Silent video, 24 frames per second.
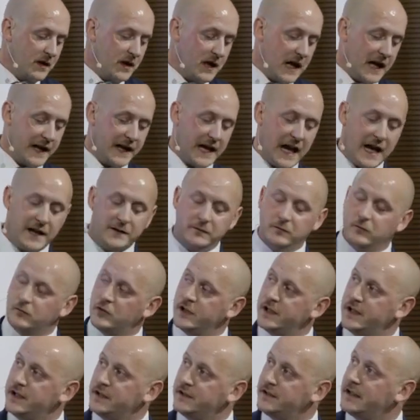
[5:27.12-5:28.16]
Again,
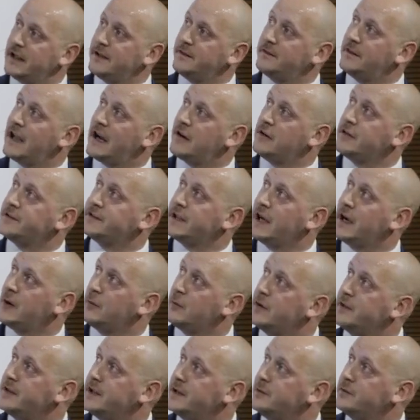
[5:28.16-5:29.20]
we narrowed down
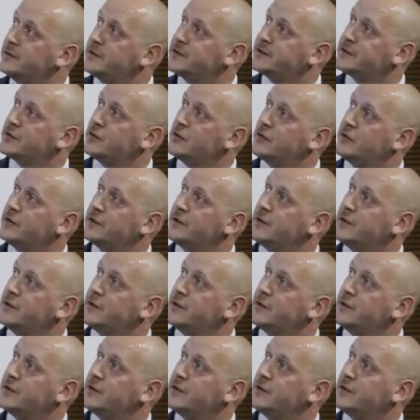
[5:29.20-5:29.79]
where they were storing